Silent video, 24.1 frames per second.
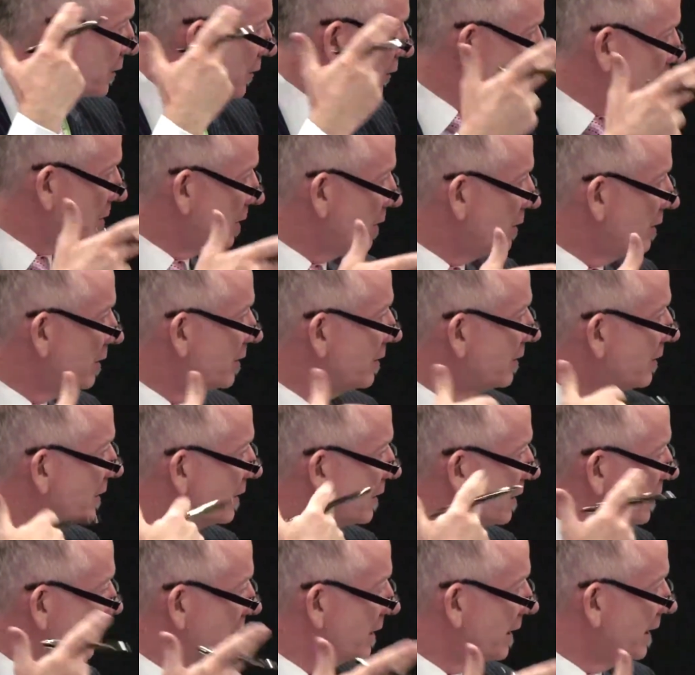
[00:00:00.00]
criminal
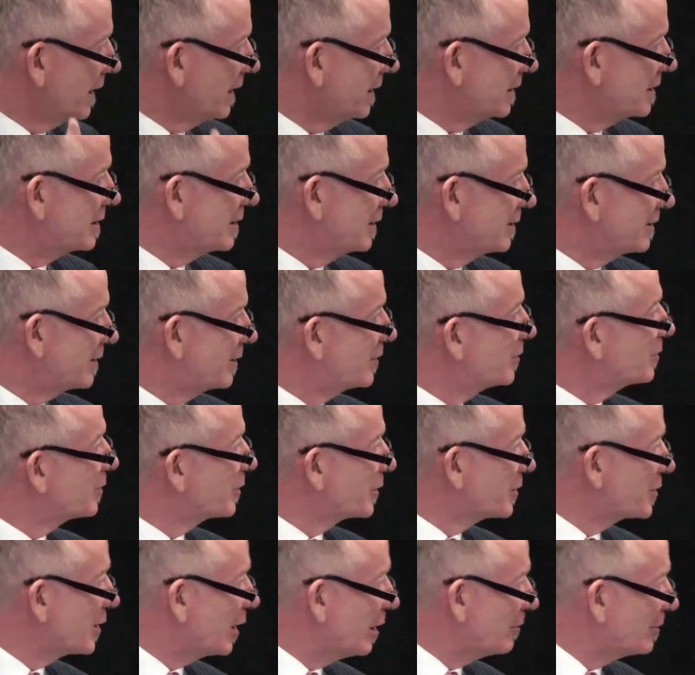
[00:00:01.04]
to do
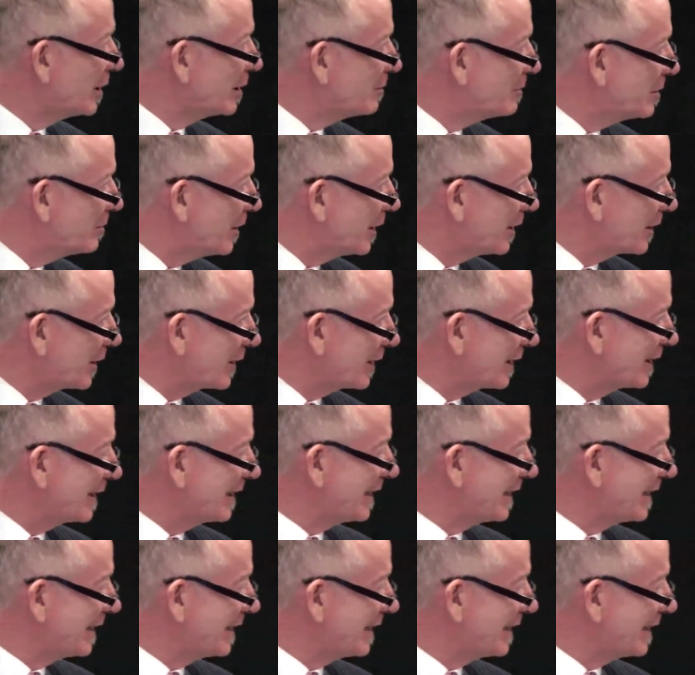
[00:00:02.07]
their job a little bit better?